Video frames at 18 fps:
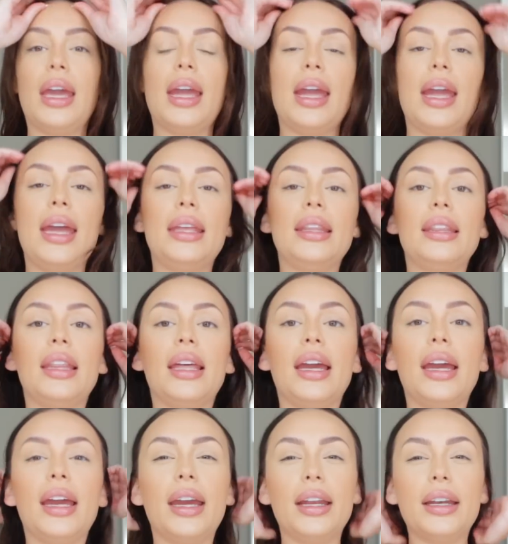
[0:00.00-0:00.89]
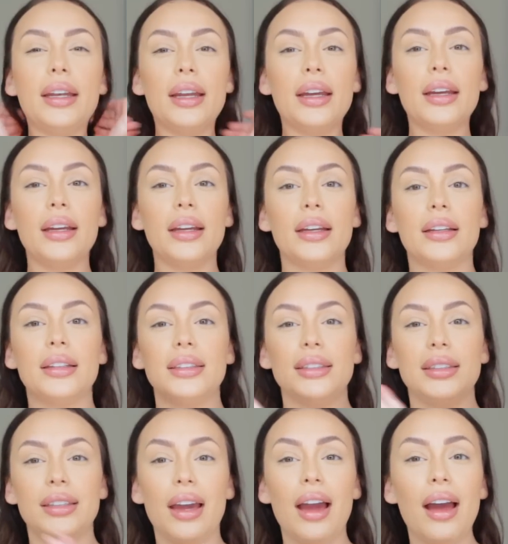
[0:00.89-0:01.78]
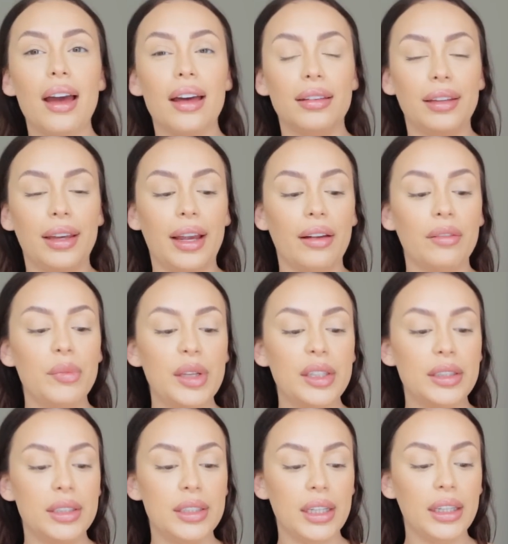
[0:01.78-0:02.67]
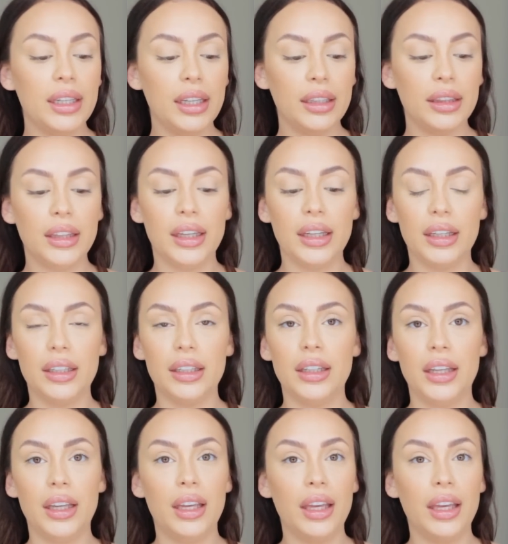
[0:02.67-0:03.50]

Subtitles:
And then yeah, like I've been digging the